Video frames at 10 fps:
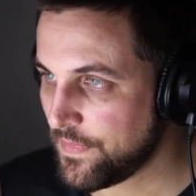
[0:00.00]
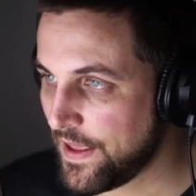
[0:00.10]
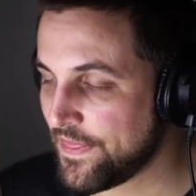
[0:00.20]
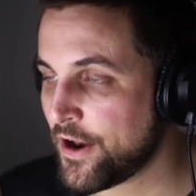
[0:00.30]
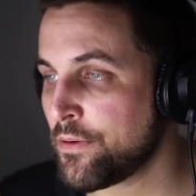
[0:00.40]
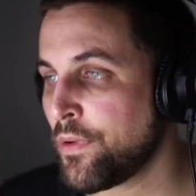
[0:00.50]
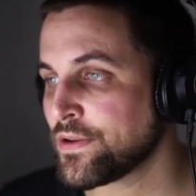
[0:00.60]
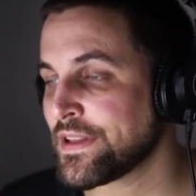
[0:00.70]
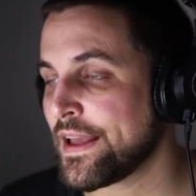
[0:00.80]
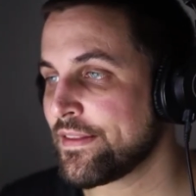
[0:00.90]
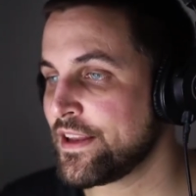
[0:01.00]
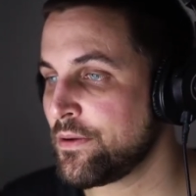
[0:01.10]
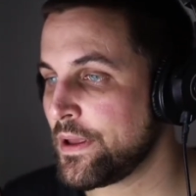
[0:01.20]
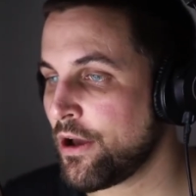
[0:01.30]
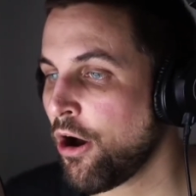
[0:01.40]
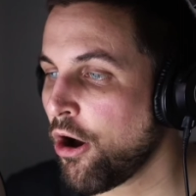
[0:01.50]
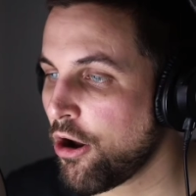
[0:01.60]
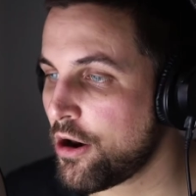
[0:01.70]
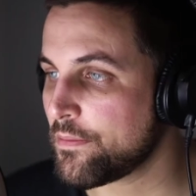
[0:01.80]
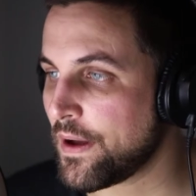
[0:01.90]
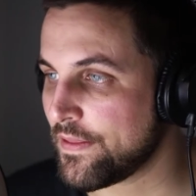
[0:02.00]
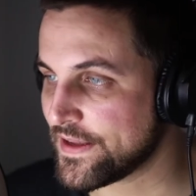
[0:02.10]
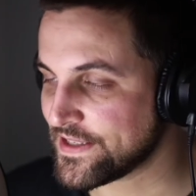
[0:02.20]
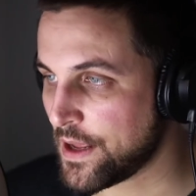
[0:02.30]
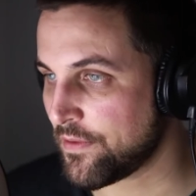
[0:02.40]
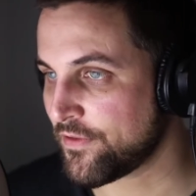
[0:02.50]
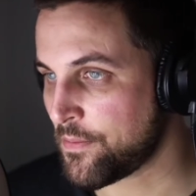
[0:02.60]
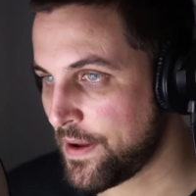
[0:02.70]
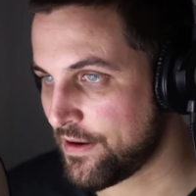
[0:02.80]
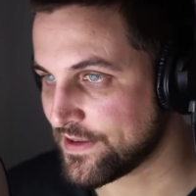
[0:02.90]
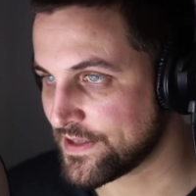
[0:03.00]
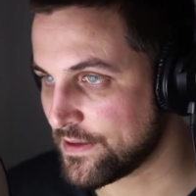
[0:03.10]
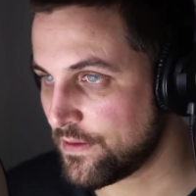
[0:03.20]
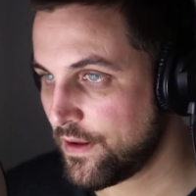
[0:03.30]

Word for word: and that are most likely to be harmed by this type of comparison.